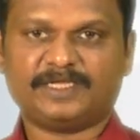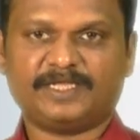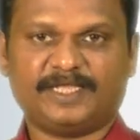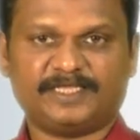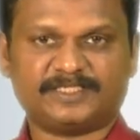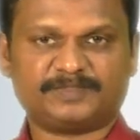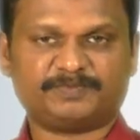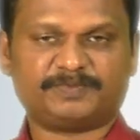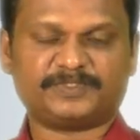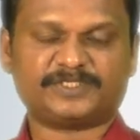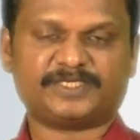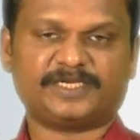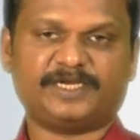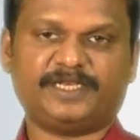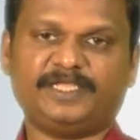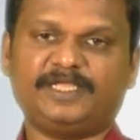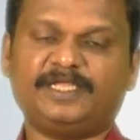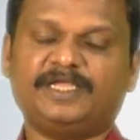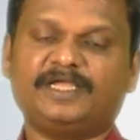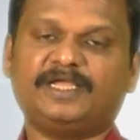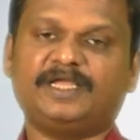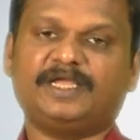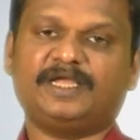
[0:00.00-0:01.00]

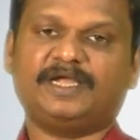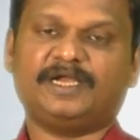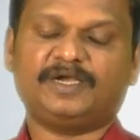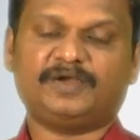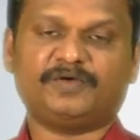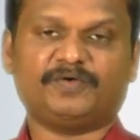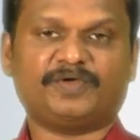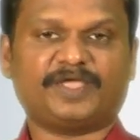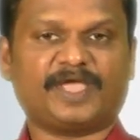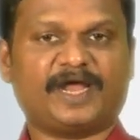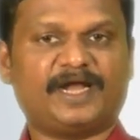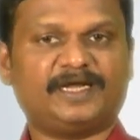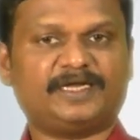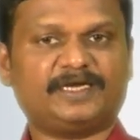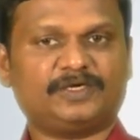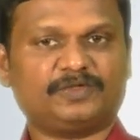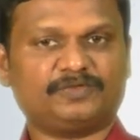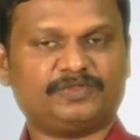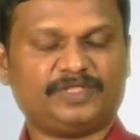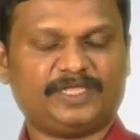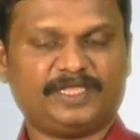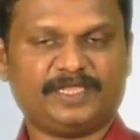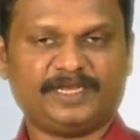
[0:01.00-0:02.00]
especially to cater
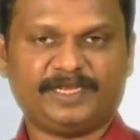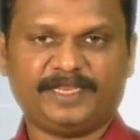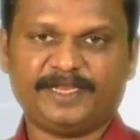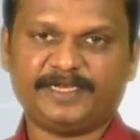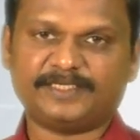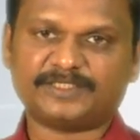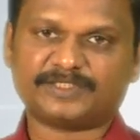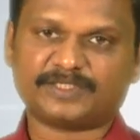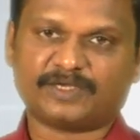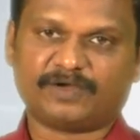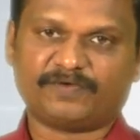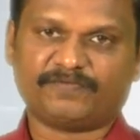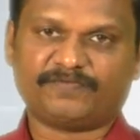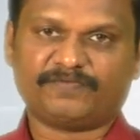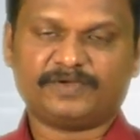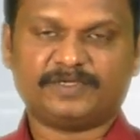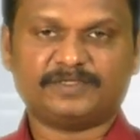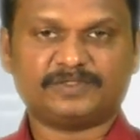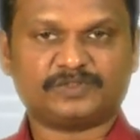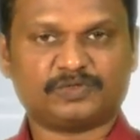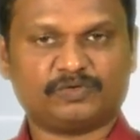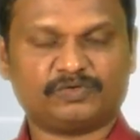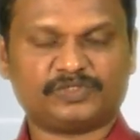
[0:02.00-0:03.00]
to the needs of
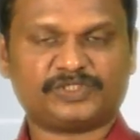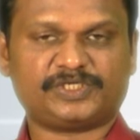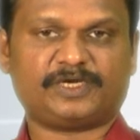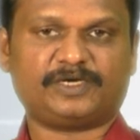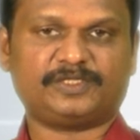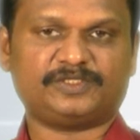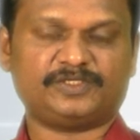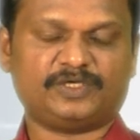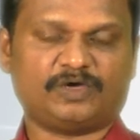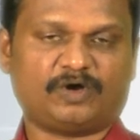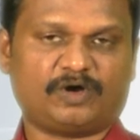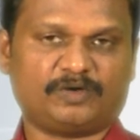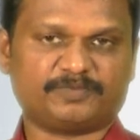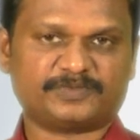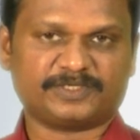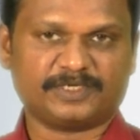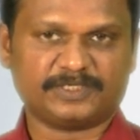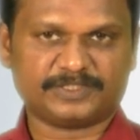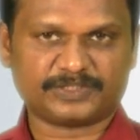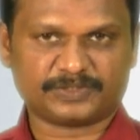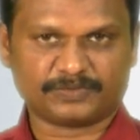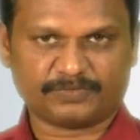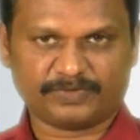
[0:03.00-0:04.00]
sociology
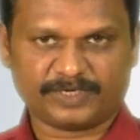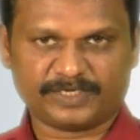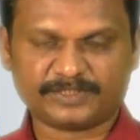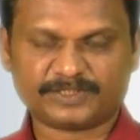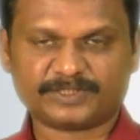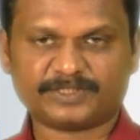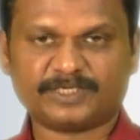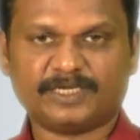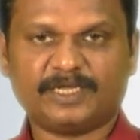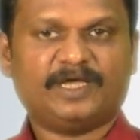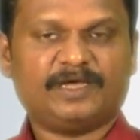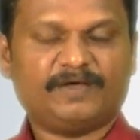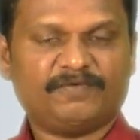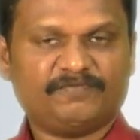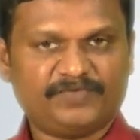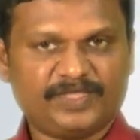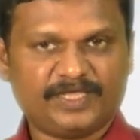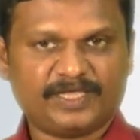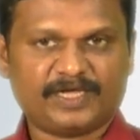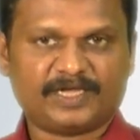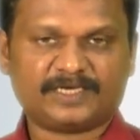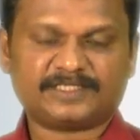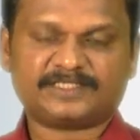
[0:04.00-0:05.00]
optional students.
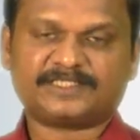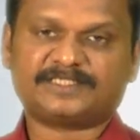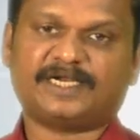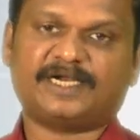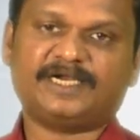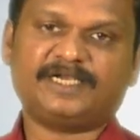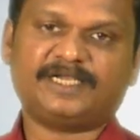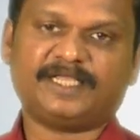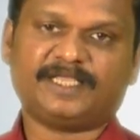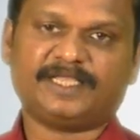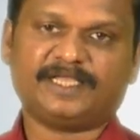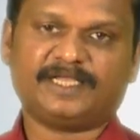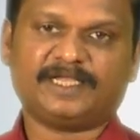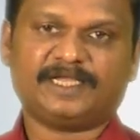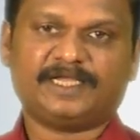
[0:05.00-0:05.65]
We are starting